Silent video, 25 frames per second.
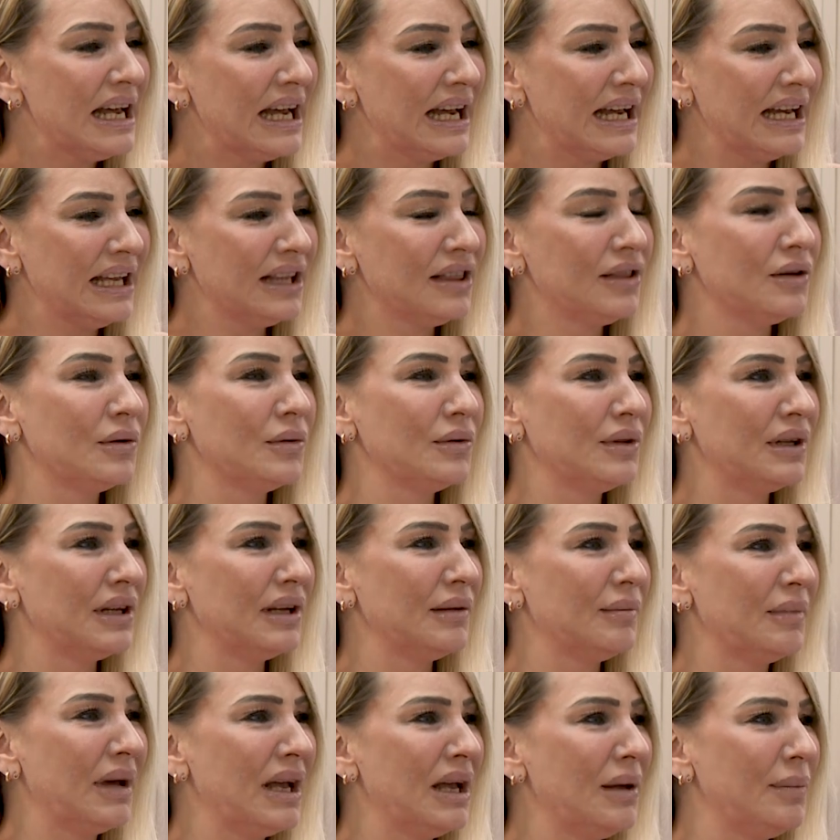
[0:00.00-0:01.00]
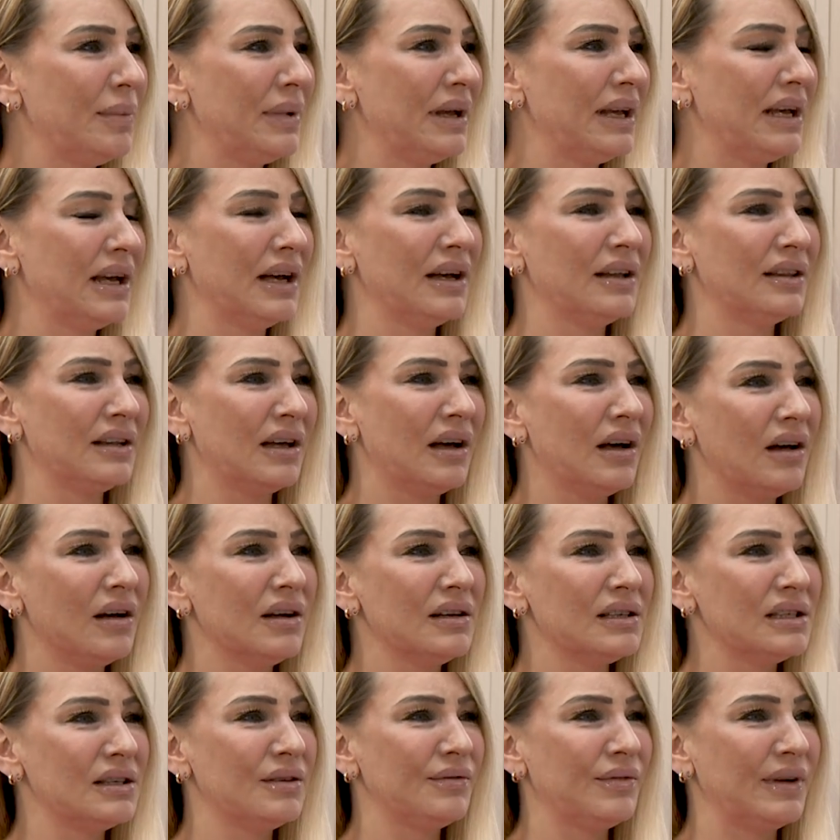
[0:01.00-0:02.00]
he thought that maybe at the
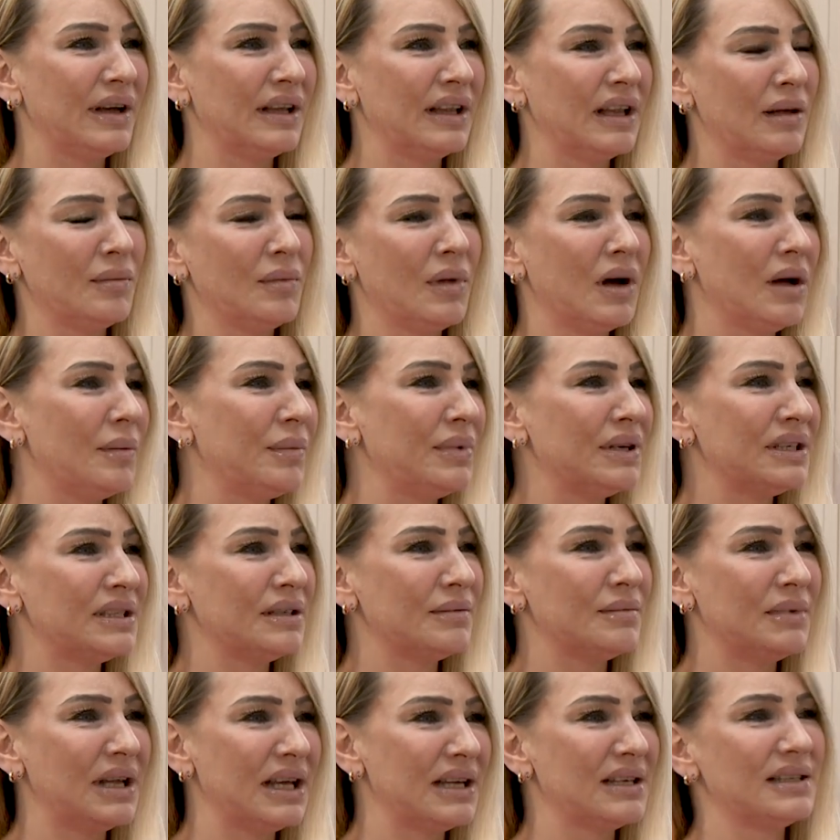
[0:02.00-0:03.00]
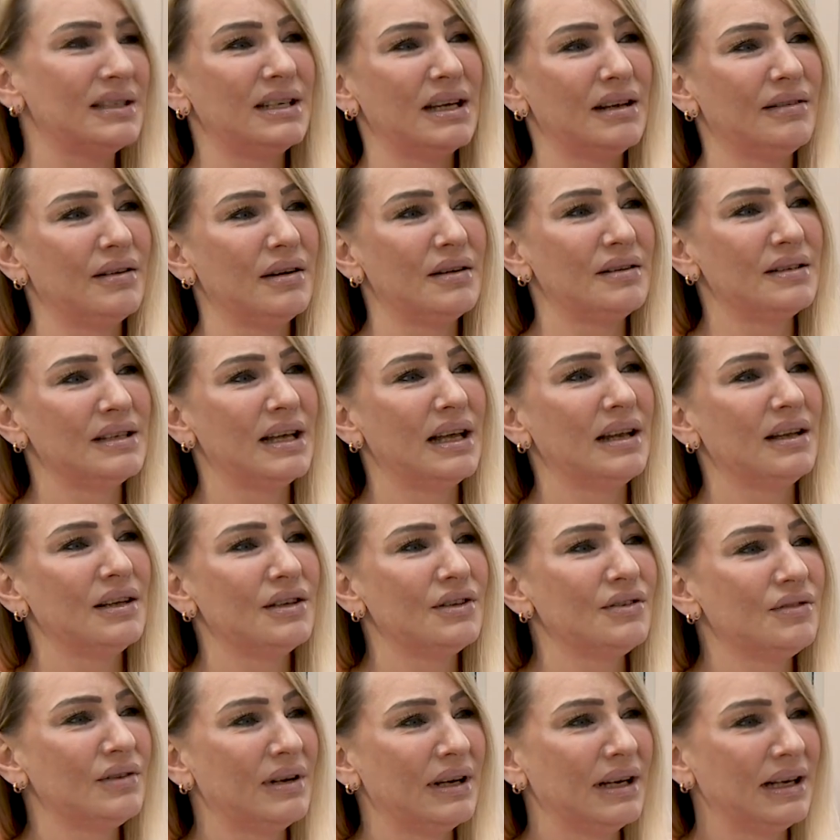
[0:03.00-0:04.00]
heart of it there might be some net zero
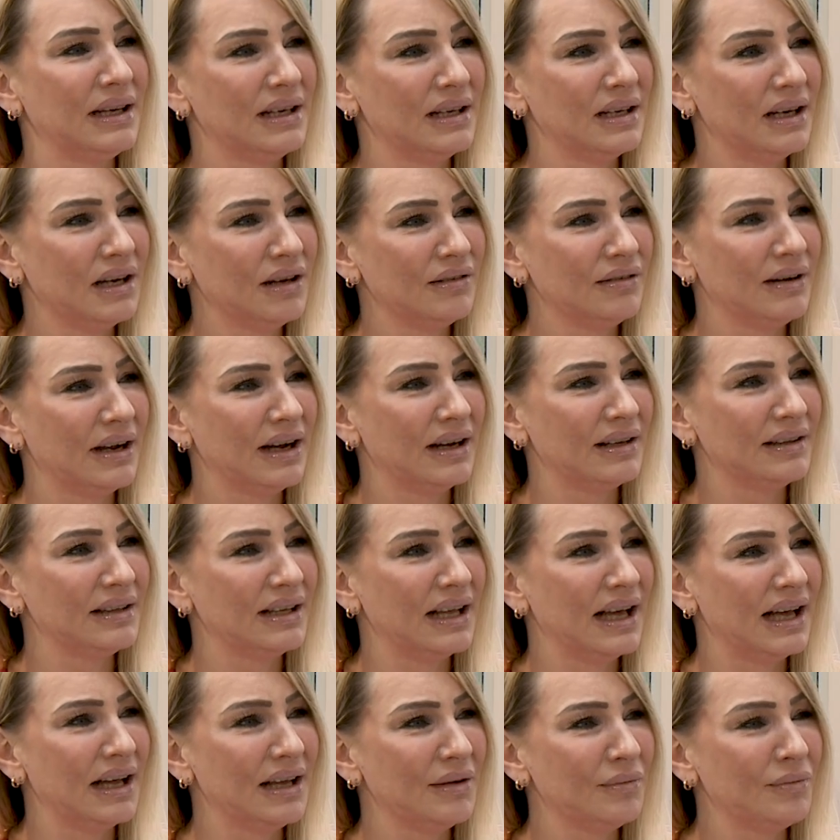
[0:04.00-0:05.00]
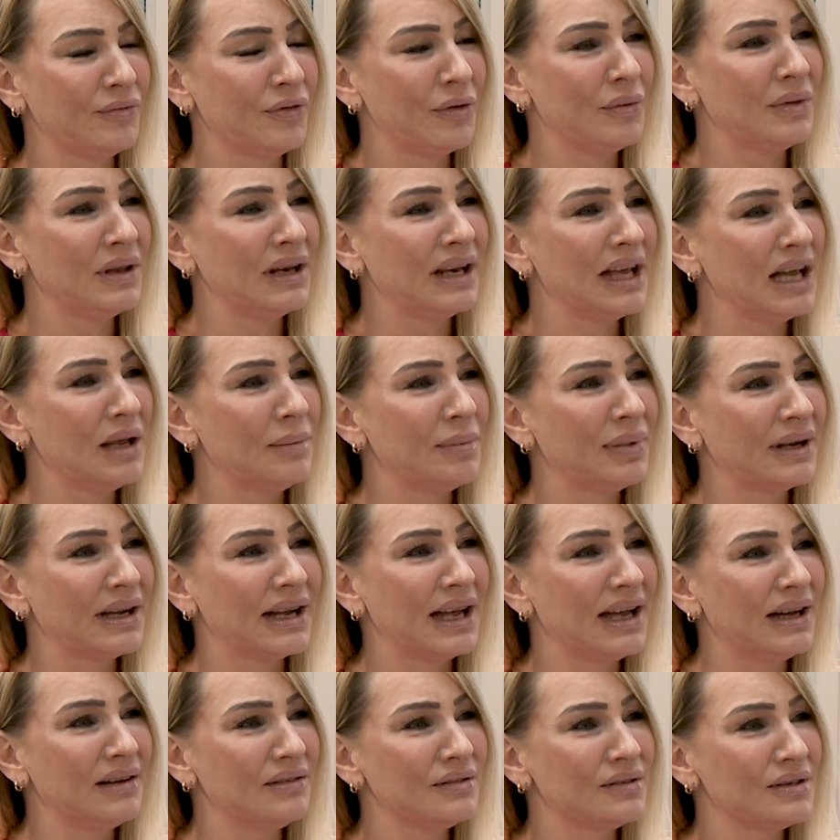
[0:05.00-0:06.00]
zealotry around that from the Labour
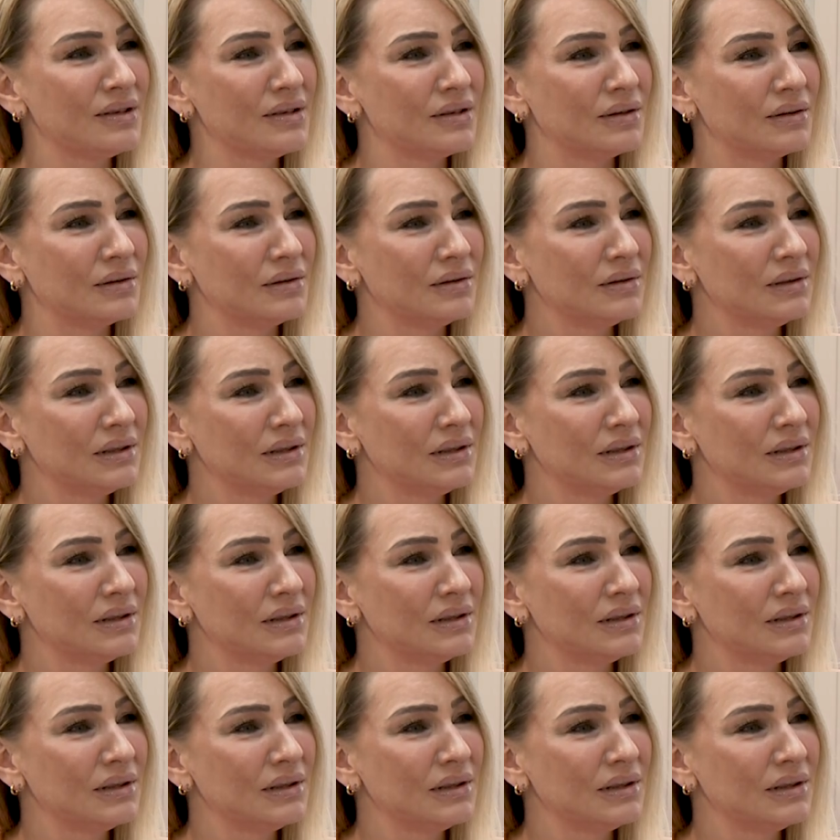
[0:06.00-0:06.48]
Council.